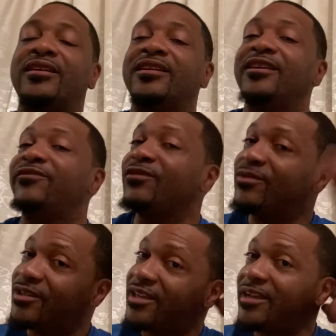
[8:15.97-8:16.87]
if you
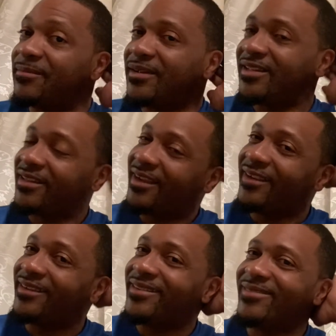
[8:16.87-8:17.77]
look at
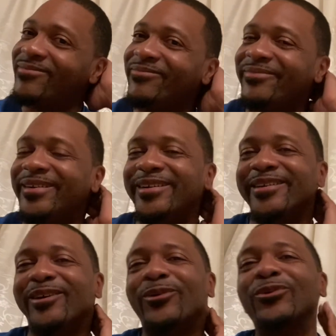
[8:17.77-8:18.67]
my
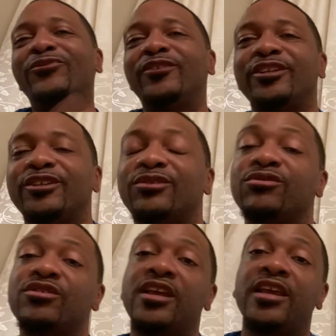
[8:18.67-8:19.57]
old
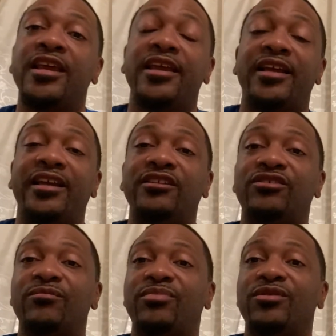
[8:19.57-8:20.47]
videos, I used
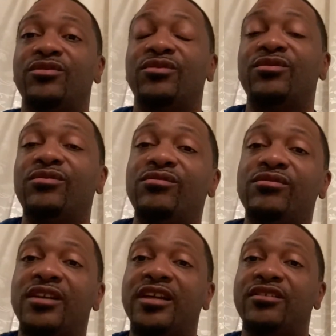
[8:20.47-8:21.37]
to post a whole
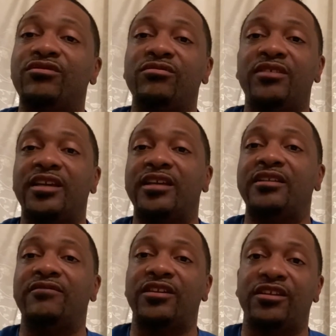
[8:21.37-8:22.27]
lot of 2K
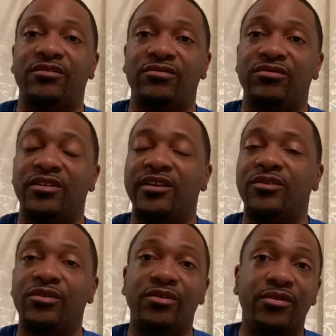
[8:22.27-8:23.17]
videos like
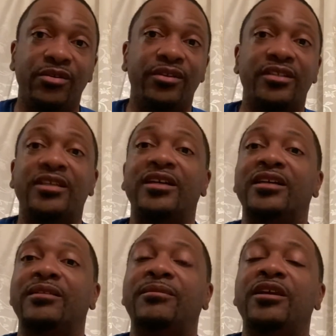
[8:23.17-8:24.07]
all the time,
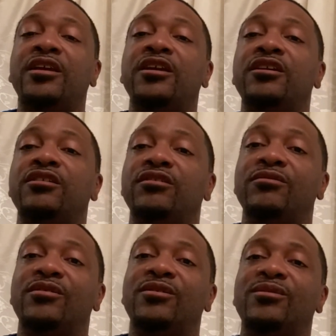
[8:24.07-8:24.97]
you
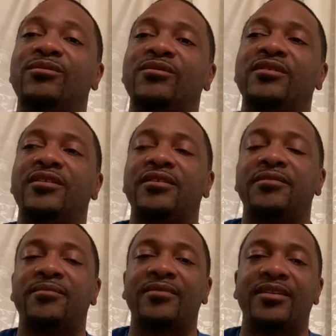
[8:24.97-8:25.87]
know,
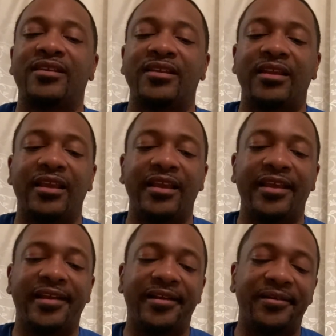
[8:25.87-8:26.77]
and